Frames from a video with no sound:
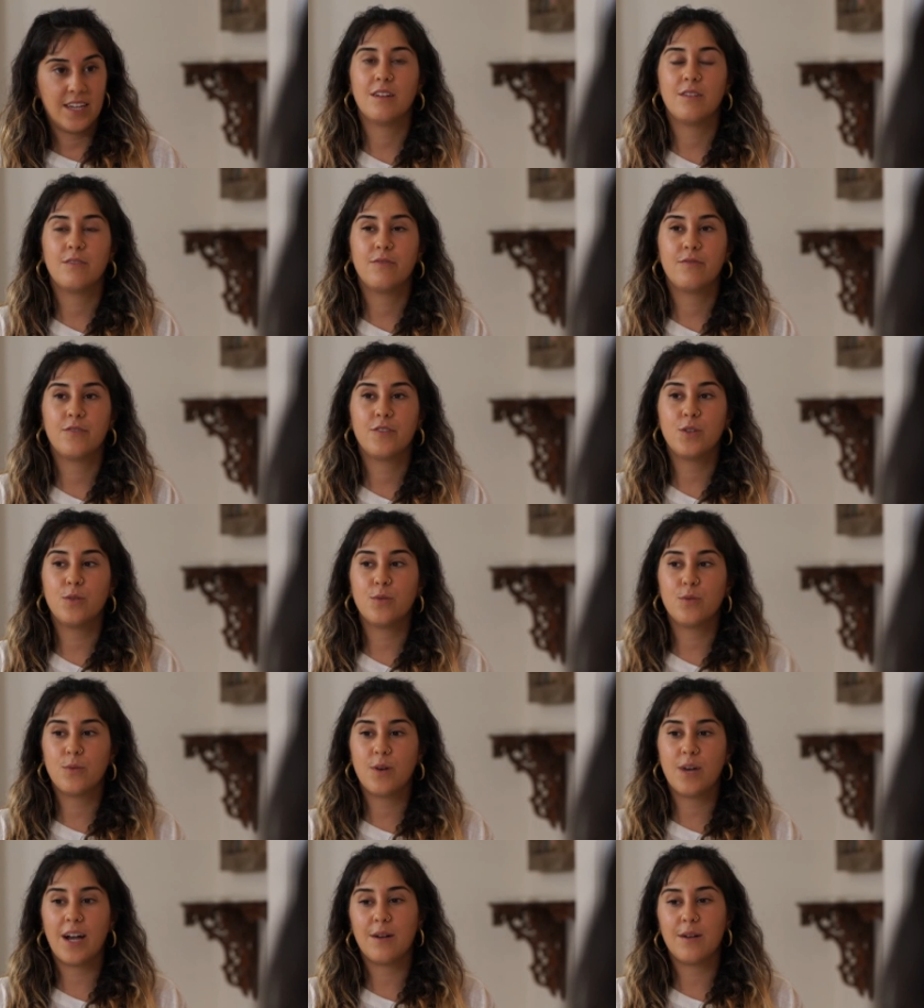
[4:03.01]
A
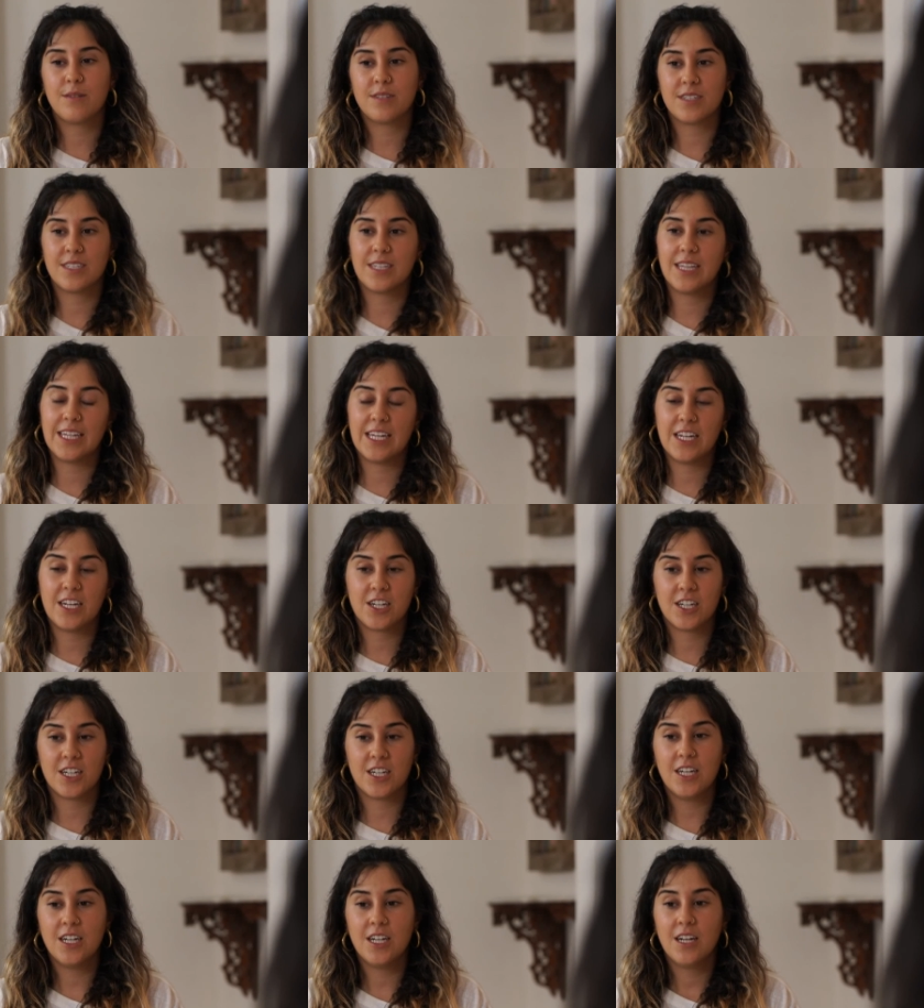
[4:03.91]
few hours
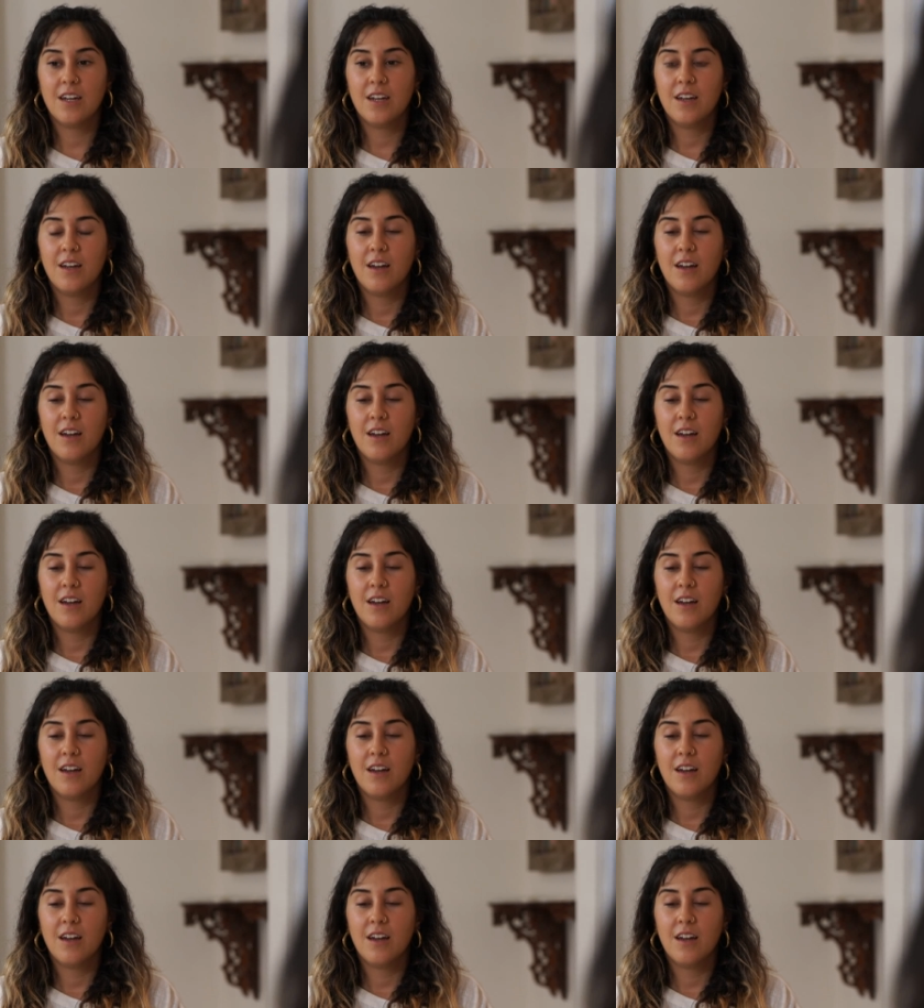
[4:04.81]
later,